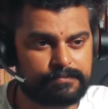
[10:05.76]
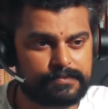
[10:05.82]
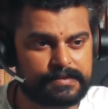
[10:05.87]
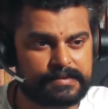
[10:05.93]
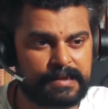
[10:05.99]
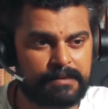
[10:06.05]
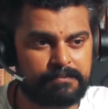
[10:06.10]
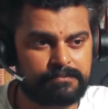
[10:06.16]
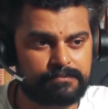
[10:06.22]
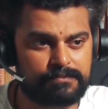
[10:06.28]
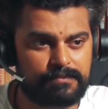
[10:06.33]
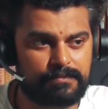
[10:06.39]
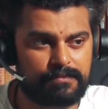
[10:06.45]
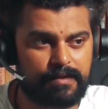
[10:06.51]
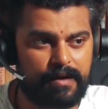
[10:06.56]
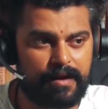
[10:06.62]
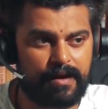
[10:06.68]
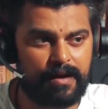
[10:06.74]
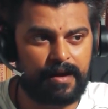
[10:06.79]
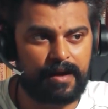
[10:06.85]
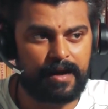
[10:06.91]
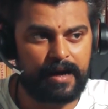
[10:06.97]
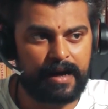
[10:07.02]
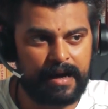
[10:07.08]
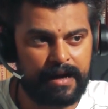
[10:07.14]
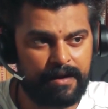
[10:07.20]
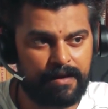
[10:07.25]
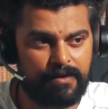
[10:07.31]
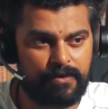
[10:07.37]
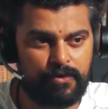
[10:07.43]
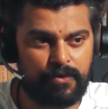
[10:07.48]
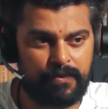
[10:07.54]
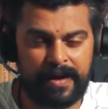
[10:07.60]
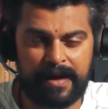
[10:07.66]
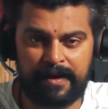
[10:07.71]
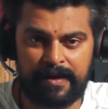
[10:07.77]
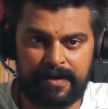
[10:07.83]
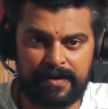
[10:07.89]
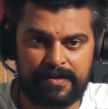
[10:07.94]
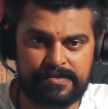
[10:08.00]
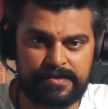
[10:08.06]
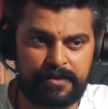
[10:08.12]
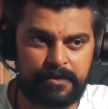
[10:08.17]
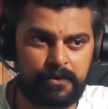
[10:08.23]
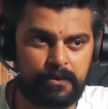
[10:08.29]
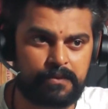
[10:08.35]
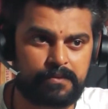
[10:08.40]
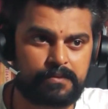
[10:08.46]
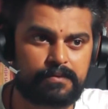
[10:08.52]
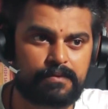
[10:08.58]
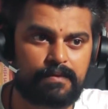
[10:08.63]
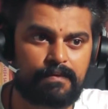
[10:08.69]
some 8 to 10 years ago,